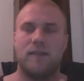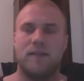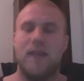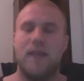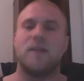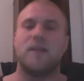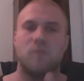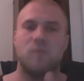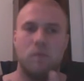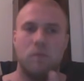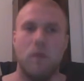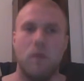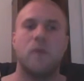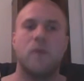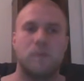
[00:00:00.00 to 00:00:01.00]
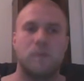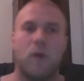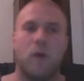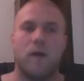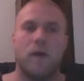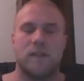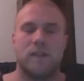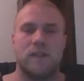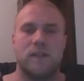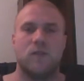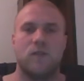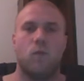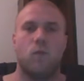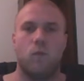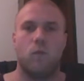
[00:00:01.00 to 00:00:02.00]
ticks the most
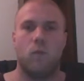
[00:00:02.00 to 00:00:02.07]
boxes